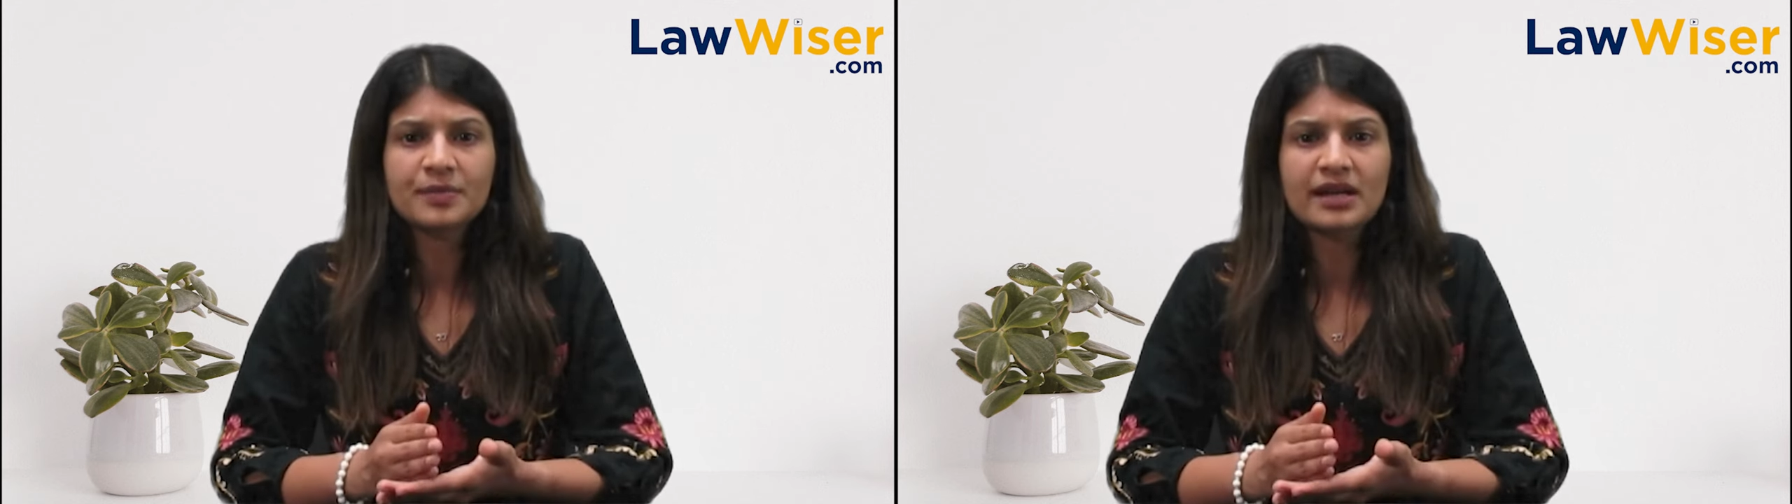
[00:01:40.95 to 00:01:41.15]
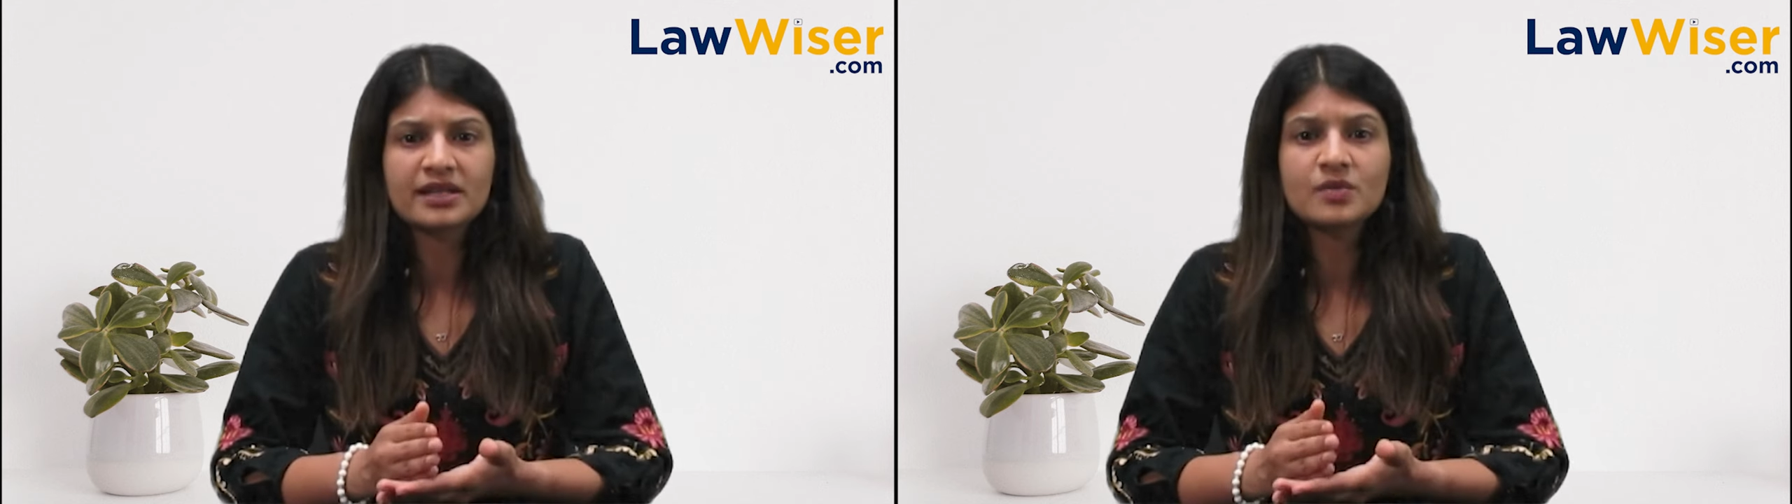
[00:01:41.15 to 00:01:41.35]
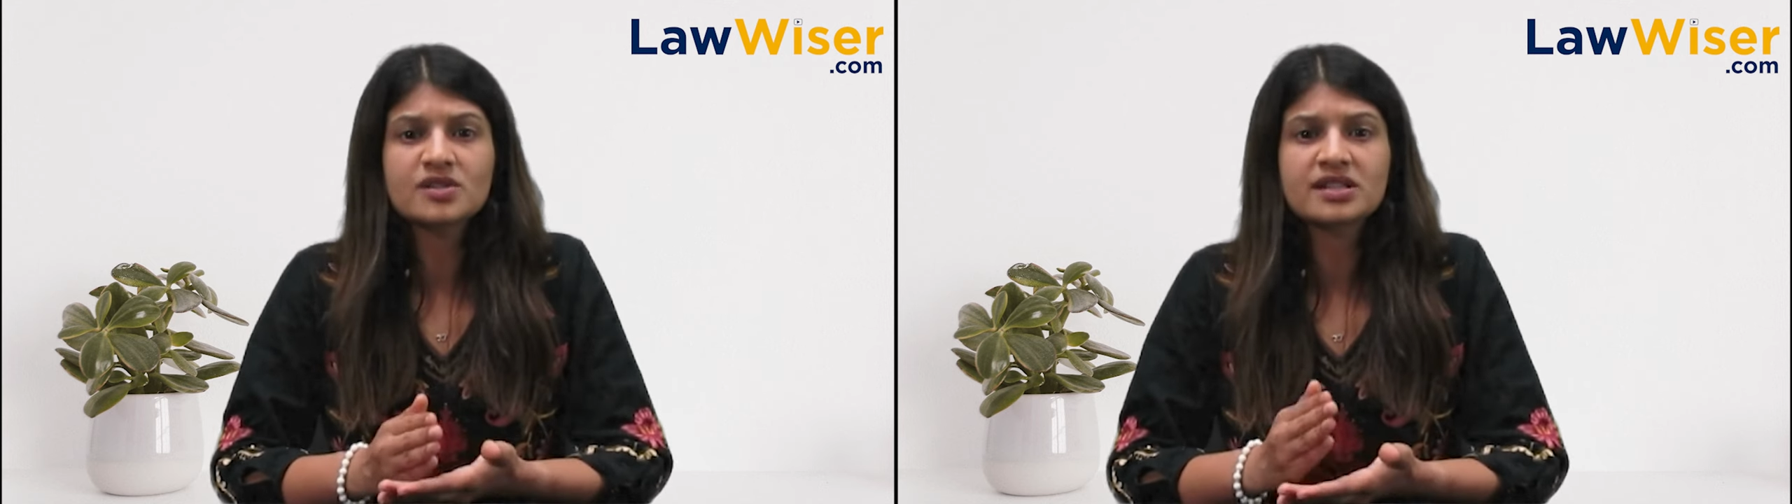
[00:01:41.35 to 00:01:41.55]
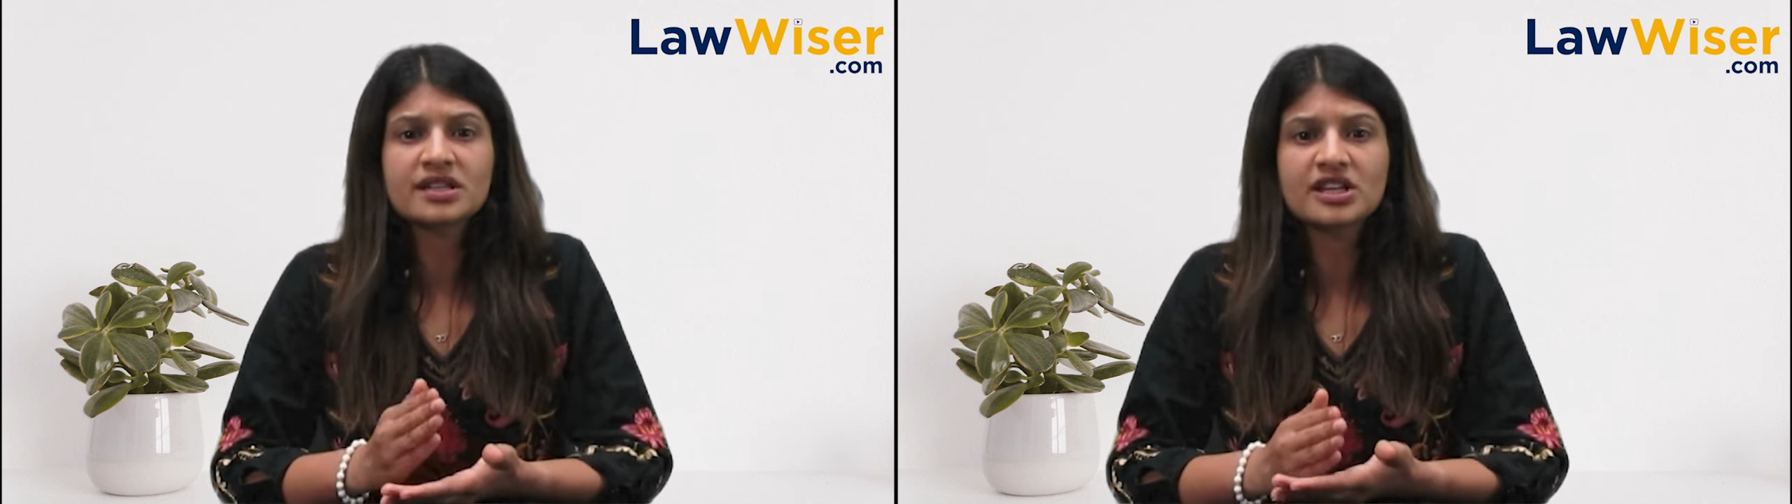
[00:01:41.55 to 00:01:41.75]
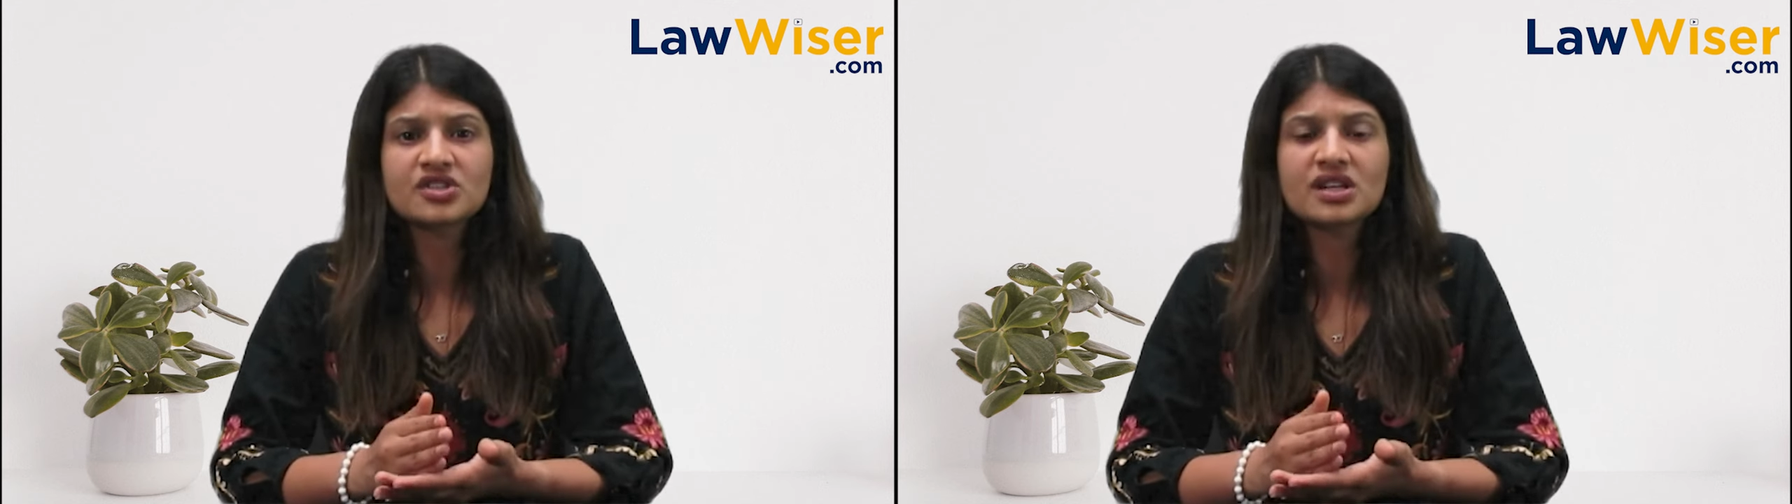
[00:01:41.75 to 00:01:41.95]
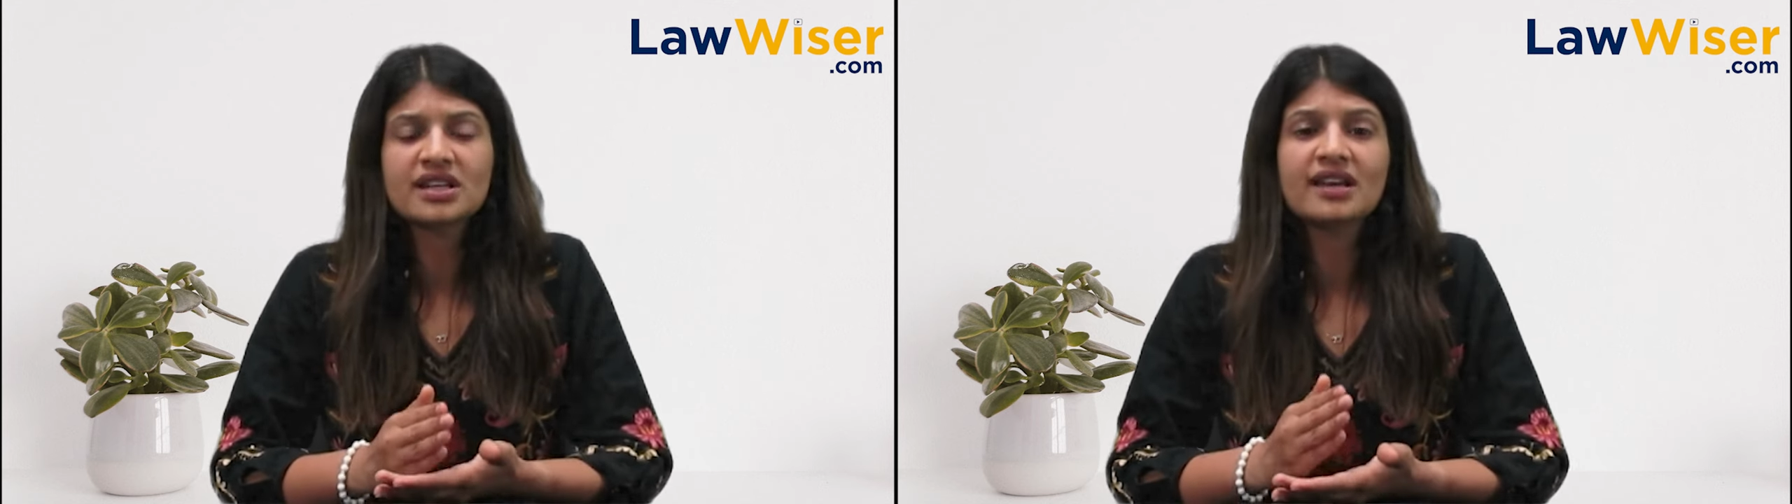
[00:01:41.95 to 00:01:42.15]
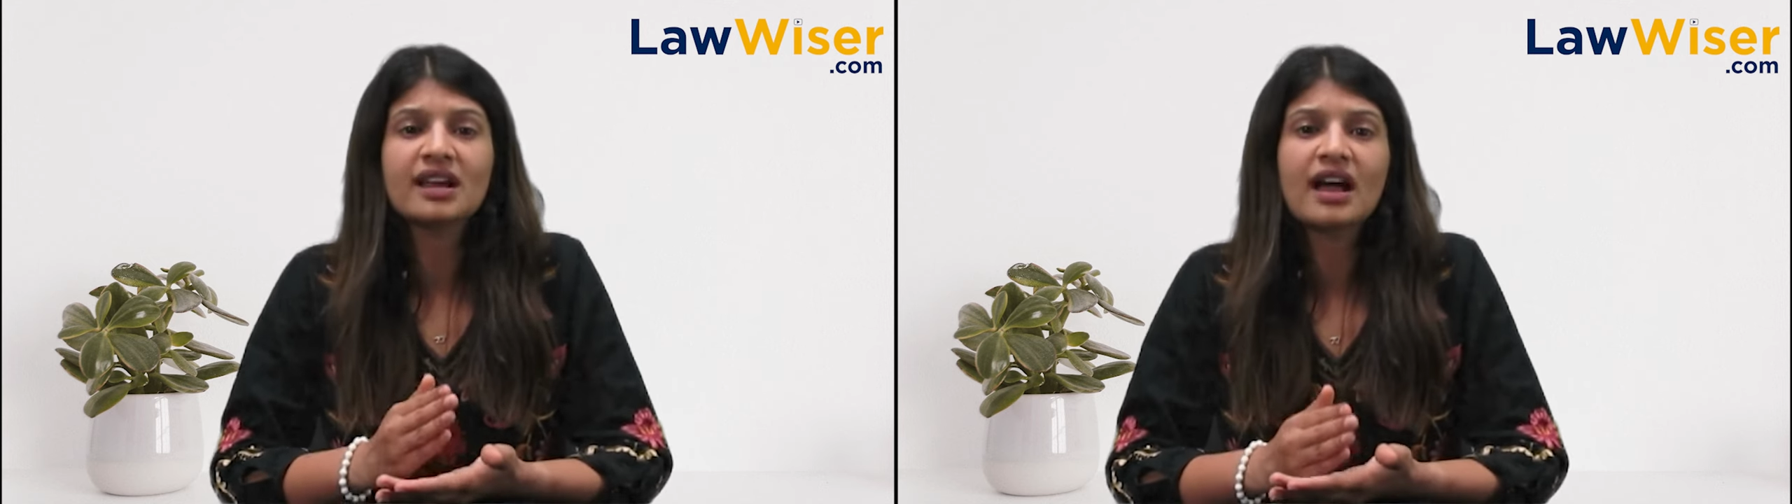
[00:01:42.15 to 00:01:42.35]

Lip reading: party was engaging in an